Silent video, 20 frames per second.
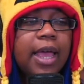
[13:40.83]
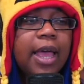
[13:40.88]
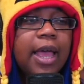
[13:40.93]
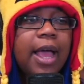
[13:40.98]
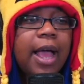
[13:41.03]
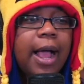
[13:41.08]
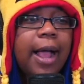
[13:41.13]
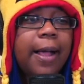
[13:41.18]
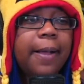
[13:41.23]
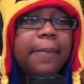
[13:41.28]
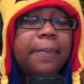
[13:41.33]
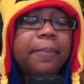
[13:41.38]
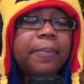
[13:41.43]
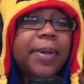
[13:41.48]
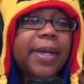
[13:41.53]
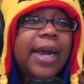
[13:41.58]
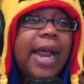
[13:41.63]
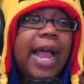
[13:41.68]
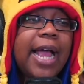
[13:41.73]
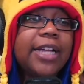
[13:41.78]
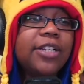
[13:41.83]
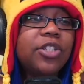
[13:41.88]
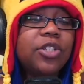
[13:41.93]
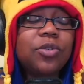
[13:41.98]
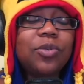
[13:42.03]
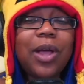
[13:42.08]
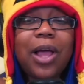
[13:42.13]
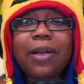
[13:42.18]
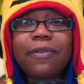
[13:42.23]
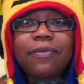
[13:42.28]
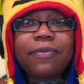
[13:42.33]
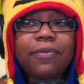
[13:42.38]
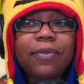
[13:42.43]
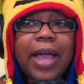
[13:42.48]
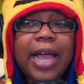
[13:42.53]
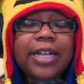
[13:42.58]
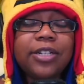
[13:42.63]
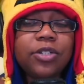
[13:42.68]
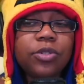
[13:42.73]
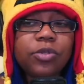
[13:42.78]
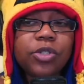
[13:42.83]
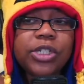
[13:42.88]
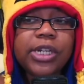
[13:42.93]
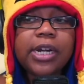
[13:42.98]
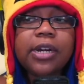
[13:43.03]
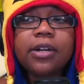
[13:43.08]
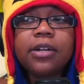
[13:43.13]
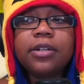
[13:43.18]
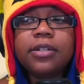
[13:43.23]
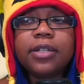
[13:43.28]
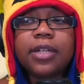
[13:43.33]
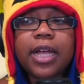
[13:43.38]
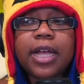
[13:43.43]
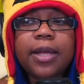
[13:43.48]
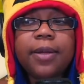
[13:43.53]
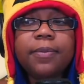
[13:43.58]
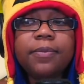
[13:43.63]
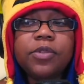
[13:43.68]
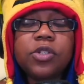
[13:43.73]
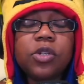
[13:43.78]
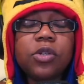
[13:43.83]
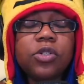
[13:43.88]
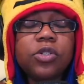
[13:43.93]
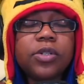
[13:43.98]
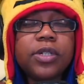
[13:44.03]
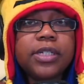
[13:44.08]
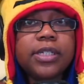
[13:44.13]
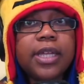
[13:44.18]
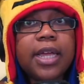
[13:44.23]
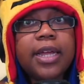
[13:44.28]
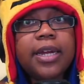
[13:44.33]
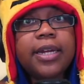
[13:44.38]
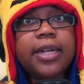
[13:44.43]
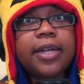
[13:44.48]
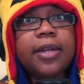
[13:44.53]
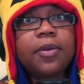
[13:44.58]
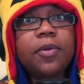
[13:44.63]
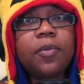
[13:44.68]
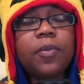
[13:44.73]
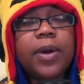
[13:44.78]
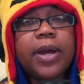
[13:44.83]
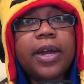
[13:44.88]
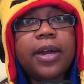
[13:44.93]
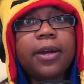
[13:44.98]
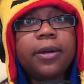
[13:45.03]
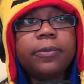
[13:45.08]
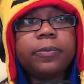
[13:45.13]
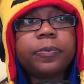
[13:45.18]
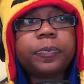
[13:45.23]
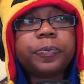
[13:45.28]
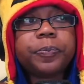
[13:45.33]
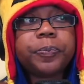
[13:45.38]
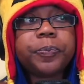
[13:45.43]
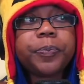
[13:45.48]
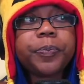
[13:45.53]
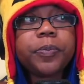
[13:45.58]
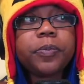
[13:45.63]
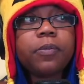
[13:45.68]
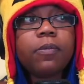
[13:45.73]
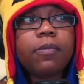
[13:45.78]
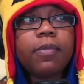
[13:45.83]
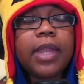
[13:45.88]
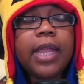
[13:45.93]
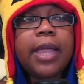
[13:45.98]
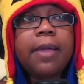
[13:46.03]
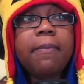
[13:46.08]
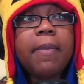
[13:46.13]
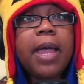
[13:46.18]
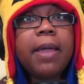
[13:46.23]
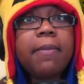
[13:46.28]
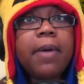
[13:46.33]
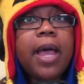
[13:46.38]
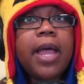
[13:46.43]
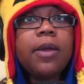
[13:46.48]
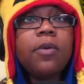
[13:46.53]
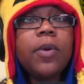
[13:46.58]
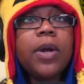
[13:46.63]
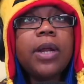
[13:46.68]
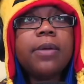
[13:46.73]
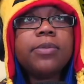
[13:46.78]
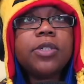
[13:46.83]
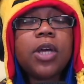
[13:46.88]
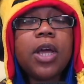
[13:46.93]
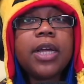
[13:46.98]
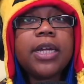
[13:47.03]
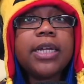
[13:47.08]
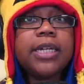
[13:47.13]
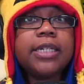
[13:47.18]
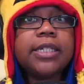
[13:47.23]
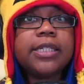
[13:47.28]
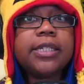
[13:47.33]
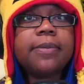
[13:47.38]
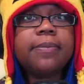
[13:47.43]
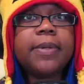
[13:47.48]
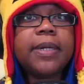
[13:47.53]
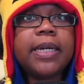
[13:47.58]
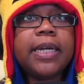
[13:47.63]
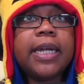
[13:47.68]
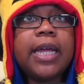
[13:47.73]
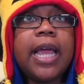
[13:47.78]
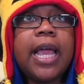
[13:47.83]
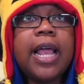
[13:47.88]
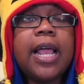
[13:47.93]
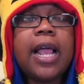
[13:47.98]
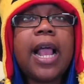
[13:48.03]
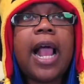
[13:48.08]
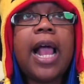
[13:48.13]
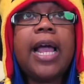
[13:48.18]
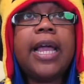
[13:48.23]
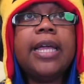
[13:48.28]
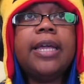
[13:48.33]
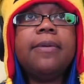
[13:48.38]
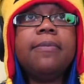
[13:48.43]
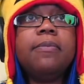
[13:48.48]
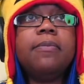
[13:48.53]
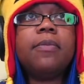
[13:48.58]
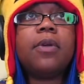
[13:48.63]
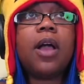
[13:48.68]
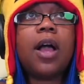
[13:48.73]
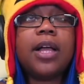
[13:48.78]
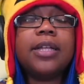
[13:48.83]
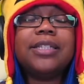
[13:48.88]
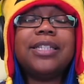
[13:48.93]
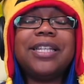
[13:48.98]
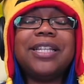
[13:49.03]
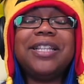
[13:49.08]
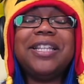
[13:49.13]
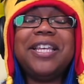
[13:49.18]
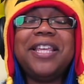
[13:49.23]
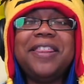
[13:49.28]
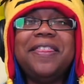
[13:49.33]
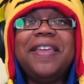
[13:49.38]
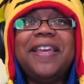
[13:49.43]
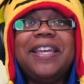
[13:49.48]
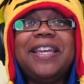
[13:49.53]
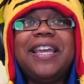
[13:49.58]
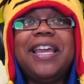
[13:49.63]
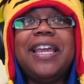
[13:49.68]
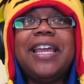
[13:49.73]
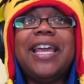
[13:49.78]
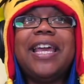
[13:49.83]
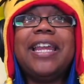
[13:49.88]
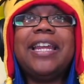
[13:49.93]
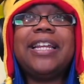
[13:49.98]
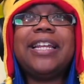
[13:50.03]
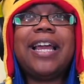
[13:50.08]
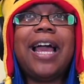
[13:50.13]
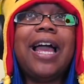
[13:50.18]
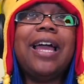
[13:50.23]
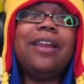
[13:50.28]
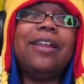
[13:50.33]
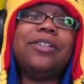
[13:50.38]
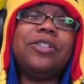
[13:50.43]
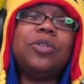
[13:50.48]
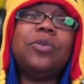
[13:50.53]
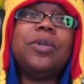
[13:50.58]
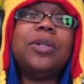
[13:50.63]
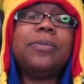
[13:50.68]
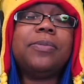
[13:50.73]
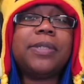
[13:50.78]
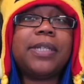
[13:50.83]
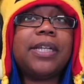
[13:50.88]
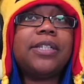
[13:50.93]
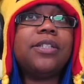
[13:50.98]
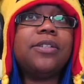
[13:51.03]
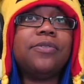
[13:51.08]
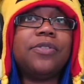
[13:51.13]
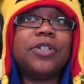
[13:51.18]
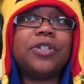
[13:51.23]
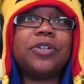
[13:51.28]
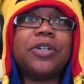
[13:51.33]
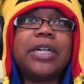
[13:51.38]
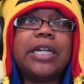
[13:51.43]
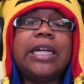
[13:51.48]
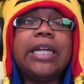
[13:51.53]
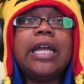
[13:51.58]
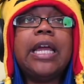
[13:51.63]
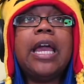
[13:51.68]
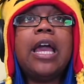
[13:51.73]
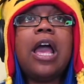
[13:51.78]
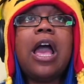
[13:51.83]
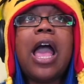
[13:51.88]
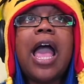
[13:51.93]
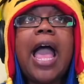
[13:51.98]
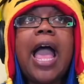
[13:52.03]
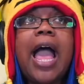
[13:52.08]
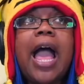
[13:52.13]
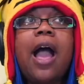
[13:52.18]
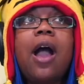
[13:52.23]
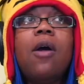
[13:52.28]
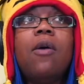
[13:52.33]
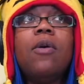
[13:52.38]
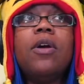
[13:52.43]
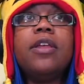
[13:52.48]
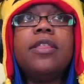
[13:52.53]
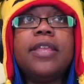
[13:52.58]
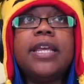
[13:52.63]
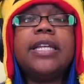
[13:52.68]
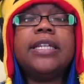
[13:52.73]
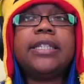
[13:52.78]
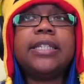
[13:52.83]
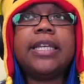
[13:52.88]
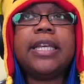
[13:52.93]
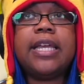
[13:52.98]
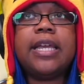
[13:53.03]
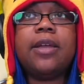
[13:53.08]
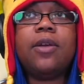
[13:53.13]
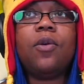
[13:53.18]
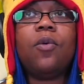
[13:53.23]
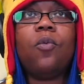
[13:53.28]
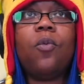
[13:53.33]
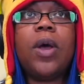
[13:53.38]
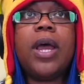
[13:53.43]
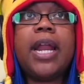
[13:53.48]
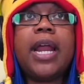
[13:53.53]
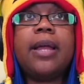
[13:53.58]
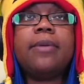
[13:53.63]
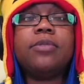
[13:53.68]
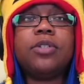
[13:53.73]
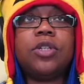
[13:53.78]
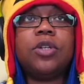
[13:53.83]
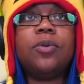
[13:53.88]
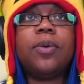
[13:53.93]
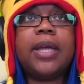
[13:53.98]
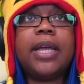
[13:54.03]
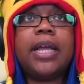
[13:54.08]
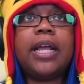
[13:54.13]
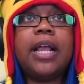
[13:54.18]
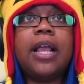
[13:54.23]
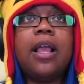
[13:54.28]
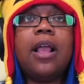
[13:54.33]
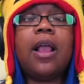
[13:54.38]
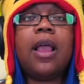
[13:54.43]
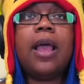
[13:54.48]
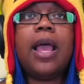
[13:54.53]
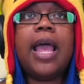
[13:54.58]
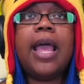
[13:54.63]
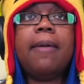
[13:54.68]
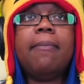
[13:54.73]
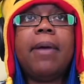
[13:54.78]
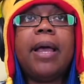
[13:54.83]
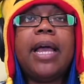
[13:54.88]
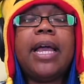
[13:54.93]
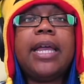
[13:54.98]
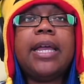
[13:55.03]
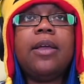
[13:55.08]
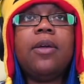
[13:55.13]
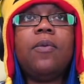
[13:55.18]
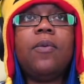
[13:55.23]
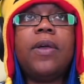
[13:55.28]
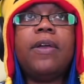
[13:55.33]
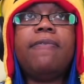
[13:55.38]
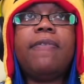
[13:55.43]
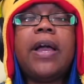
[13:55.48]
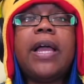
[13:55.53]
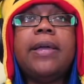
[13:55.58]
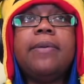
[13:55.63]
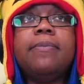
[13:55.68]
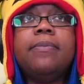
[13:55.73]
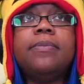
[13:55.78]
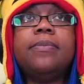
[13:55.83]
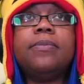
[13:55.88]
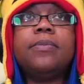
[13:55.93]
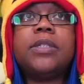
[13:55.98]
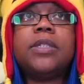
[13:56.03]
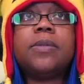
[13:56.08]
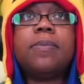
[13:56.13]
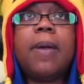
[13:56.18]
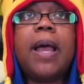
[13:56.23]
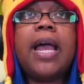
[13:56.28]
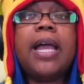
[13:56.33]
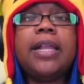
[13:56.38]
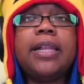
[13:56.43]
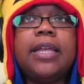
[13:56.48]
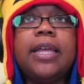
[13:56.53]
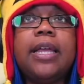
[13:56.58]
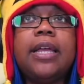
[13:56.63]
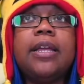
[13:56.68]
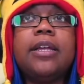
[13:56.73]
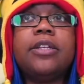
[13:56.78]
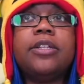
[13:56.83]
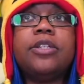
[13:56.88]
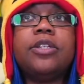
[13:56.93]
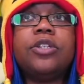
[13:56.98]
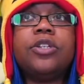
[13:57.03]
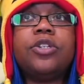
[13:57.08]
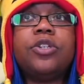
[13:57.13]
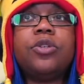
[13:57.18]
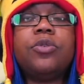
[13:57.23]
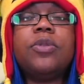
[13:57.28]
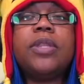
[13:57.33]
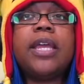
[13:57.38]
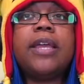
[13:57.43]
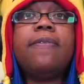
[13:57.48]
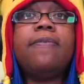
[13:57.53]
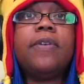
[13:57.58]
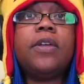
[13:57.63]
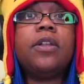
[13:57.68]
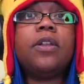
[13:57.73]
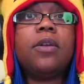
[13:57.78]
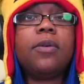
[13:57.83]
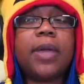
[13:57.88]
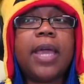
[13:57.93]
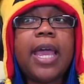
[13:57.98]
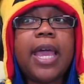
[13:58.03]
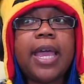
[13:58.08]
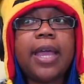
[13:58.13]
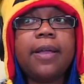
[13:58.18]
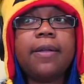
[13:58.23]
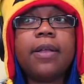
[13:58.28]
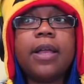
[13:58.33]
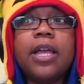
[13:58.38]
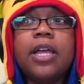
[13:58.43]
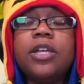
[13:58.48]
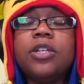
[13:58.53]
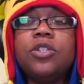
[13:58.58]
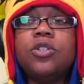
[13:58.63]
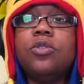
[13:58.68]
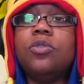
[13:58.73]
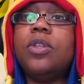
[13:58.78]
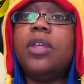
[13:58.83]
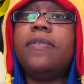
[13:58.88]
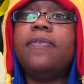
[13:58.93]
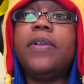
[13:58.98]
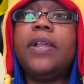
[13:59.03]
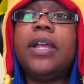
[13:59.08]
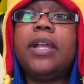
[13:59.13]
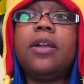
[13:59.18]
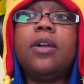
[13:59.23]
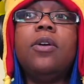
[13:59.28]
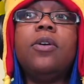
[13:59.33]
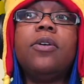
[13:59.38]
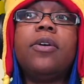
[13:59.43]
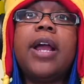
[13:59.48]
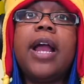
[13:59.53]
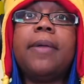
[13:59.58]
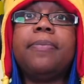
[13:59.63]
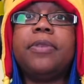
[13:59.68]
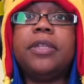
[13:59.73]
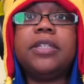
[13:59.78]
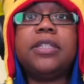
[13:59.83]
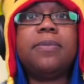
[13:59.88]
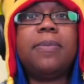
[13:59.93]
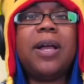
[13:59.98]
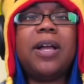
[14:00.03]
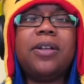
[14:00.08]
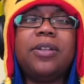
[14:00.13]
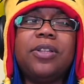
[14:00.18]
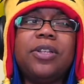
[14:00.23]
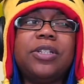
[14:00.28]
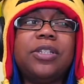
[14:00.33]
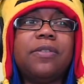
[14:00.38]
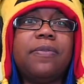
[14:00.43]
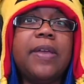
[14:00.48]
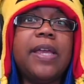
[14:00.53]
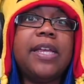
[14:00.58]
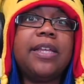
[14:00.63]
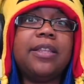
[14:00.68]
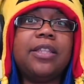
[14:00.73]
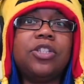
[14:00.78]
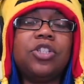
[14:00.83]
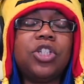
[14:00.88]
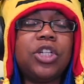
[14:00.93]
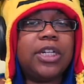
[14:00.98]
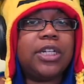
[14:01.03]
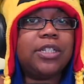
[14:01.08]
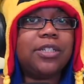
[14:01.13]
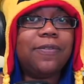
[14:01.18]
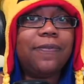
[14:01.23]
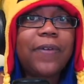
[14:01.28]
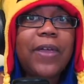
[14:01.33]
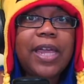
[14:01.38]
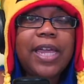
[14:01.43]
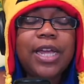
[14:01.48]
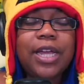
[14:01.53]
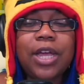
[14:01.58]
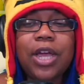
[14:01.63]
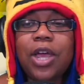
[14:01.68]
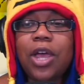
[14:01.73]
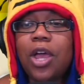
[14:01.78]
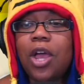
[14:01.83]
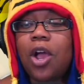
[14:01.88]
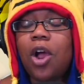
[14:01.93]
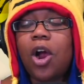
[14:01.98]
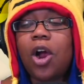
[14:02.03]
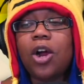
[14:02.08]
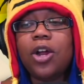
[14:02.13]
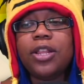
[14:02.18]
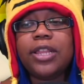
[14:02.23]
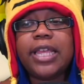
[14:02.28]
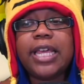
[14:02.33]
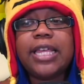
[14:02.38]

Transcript: Um, but I do have I do share um, social anxiety where in my mind when I'm talking to somebody, I am constantly thinking and to an obsessive degree, how are they seeing what I'm doing? Am I if I'm smiling? do they feel okay? Do they feel like, oh crap, this smile looks fake, this chick is fake? Are they